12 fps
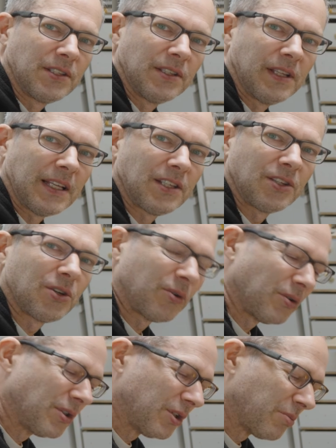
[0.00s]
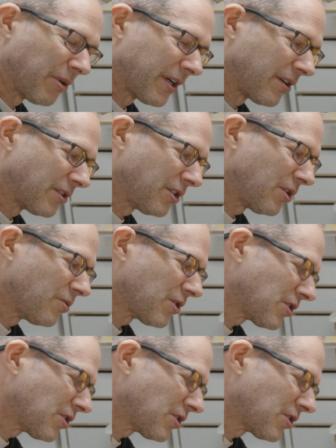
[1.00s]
That's a total deal breaker too.